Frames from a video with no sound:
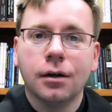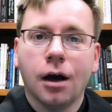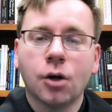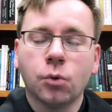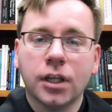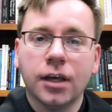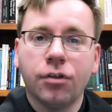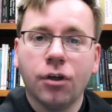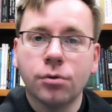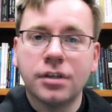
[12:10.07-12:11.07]
God will
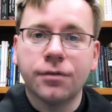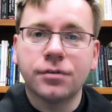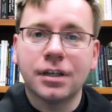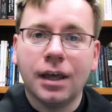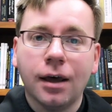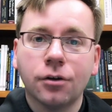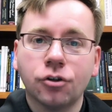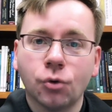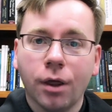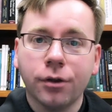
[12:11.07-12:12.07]
give those gifts again to